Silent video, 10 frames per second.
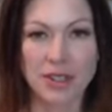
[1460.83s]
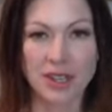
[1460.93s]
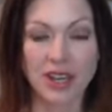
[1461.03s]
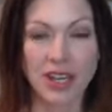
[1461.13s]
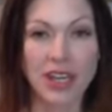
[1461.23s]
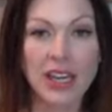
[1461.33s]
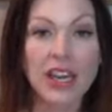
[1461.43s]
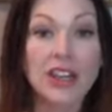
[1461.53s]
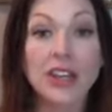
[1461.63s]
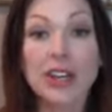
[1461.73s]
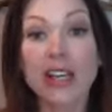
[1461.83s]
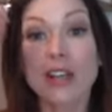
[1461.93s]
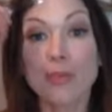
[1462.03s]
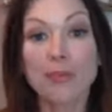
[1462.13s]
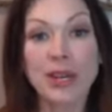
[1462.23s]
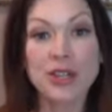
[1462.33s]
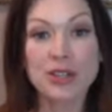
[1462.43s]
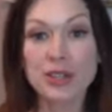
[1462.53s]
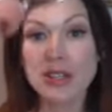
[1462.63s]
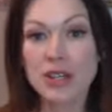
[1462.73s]
Okay, they're either
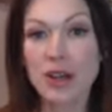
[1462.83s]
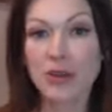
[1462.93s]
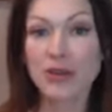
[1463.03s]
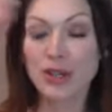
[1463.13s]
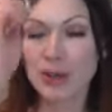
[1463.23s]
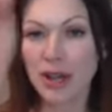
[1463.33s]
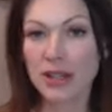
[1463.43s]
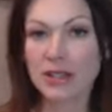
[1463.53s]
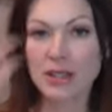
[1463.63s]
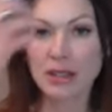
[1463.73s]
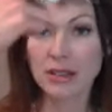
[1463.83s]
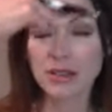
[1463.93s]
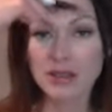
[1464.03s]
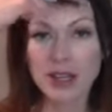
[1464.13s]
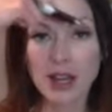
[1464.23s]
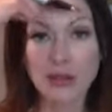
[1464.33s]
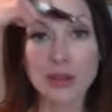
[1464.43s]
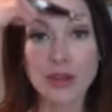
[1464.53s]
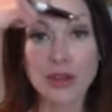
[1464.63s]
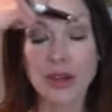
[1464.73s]
pictures that go through your mind, it goes
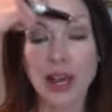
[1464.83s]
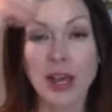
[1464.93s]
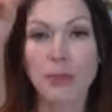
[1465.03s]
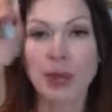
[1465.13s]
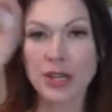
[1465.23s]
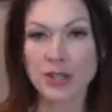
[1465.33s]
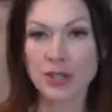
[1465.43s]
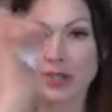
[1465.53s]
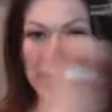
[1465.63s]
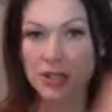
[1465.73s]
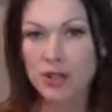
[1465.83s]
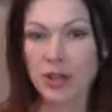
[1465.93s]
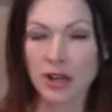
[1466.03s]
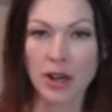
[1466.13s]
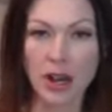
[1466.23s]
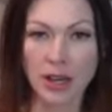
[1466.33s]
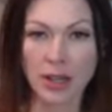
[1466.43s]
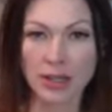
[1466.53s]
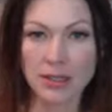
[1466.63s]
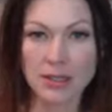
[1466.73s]
through your third eye. Pictures, that's your
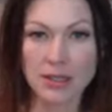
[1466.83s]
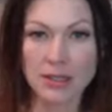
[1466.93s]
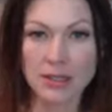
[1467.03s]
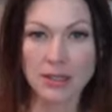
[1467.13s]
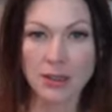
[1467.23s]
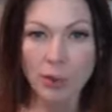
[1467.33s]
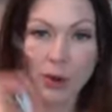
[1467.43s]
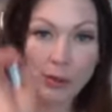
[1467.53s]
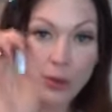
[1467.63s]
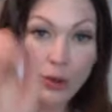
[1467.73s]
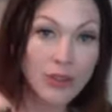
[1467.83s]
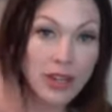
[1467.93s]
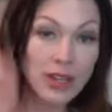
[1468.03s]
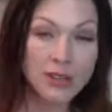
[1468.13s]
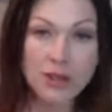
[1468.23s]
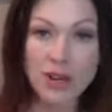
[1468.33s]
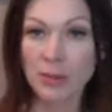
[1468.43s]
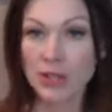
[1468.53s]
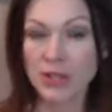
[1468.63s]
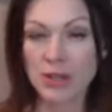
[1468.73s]
clairaudience, or movies or
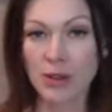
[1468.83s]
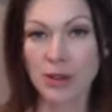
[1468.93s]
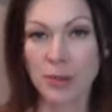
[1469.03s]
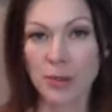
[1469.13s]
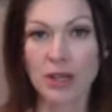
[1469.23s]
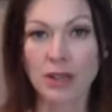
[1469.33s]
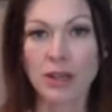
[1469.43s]
images that go through your mind.